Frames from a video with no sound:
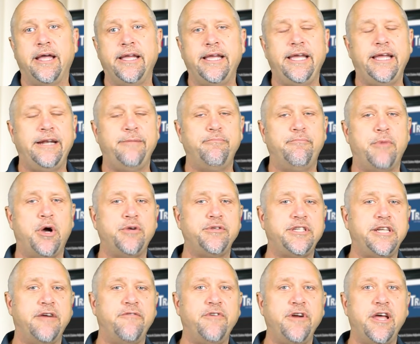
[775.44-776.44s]
In
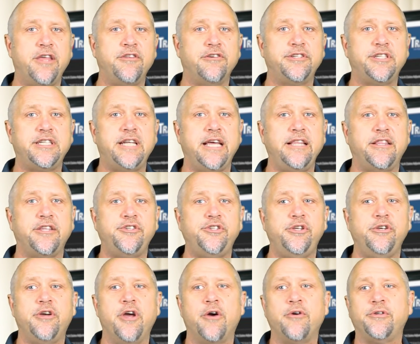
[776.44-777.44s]
most every other state that
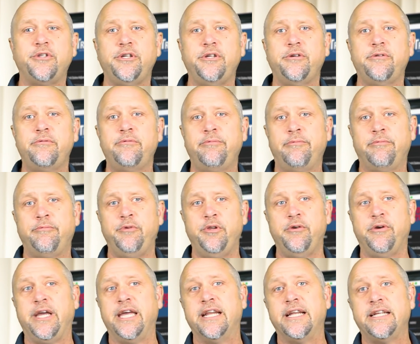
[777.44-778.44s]
you go to,
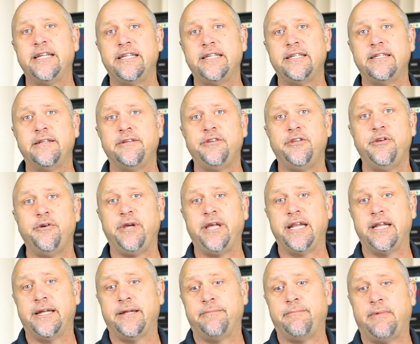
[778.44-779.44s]
you get
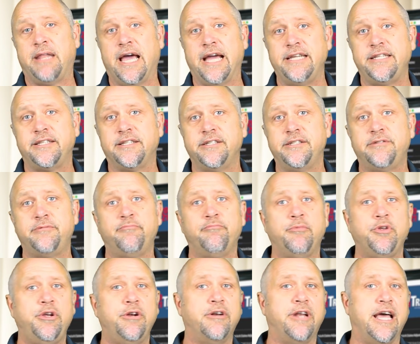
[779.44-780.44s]
a license.
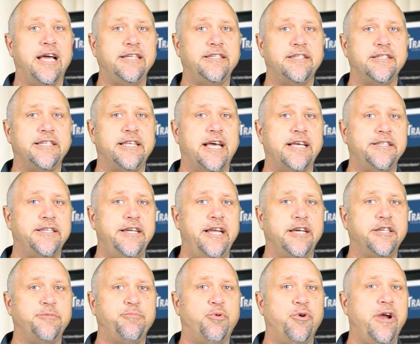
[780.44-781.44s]
Your license has an
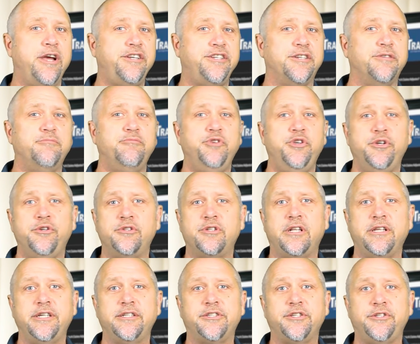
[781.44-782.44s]
expiration.
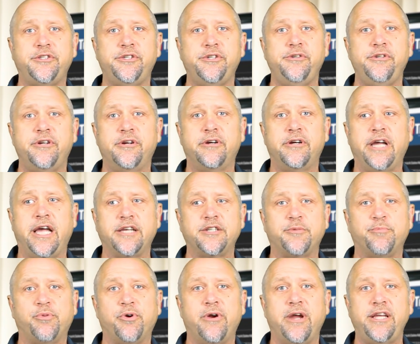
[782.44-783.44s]
Usually it's a 2-year
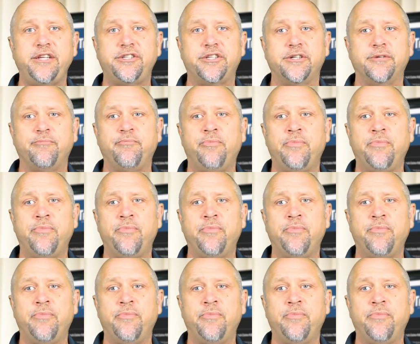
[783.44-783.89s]
expiration.